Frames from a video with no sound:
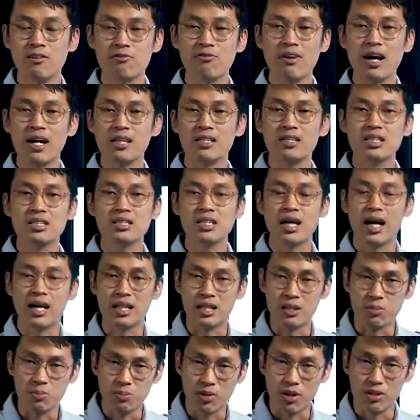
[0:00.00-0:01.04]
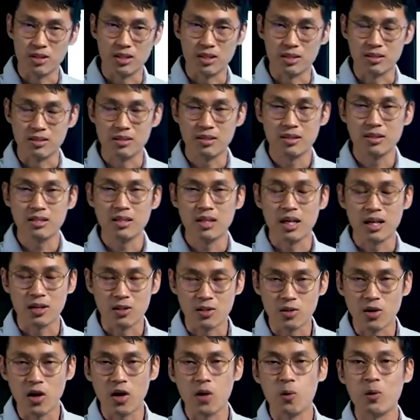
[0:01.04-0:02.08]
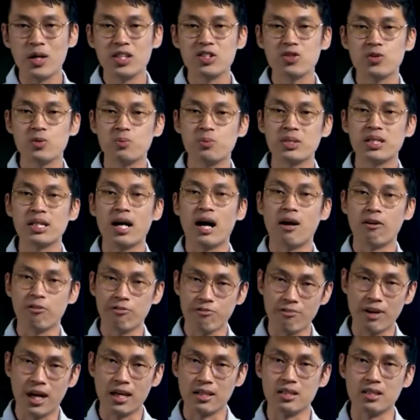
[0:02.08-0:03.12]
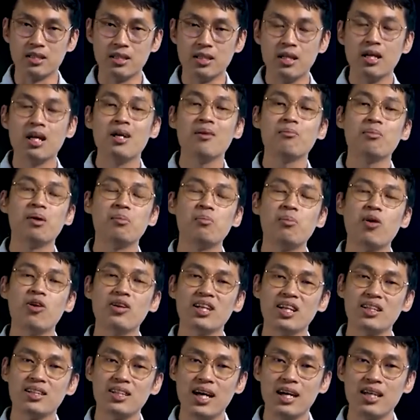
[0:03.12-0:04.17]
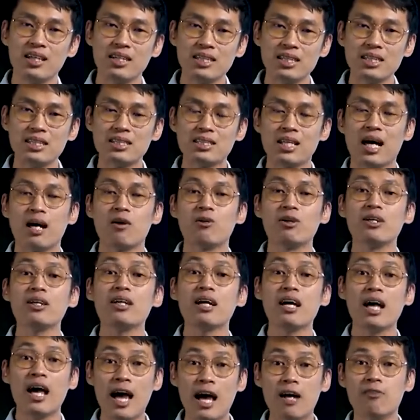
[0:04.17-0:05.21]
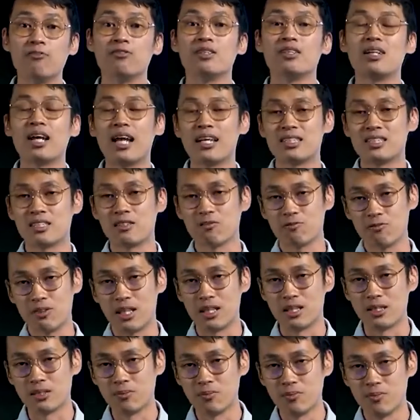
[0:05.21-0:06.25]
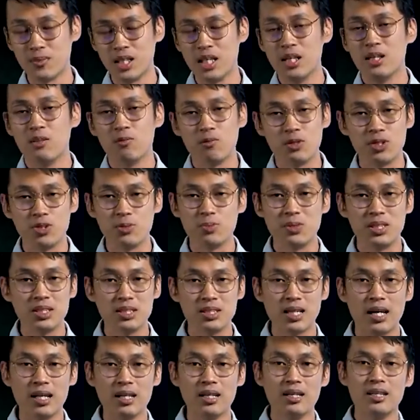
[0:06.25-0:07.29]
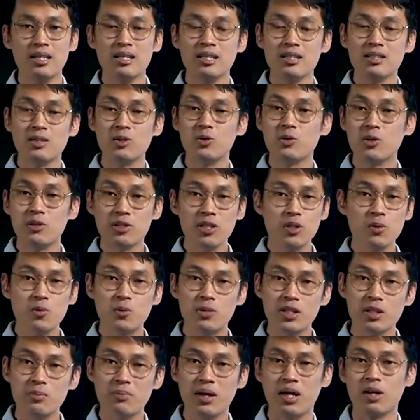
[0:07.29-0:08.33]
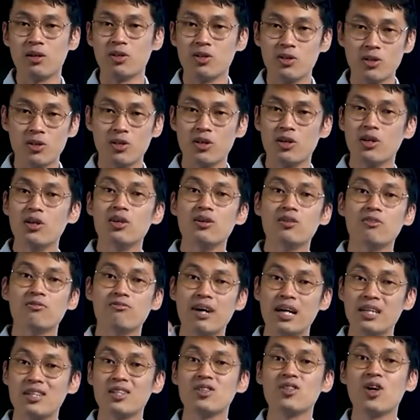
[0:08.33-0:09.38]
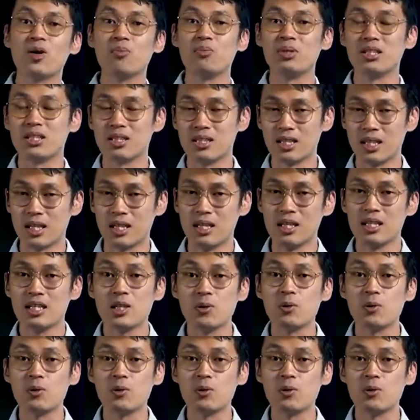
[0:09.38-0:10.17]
Fathers are important, and God wants to be our father. But more than that, He is our everlasting father, which means that you don't need to worry about your father not being there.